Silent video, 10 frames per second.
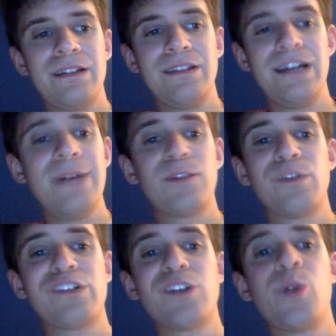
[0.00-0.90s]
Dominik was
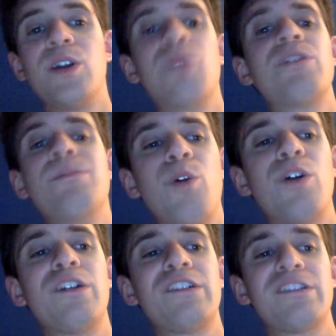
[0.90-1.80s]
showing no
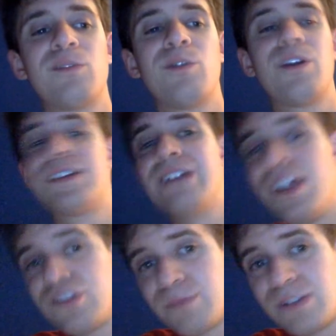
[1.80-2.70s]
remorse or
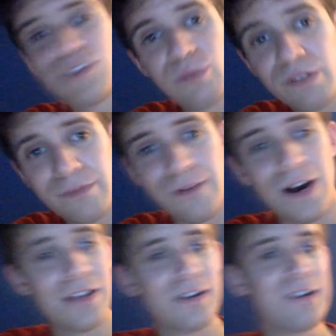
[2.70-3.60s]
acknowledgement to his
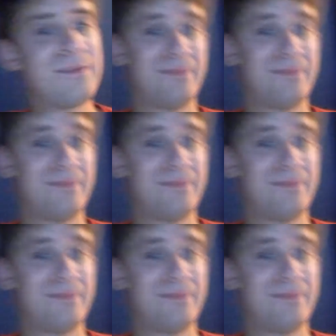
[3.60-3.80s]
father.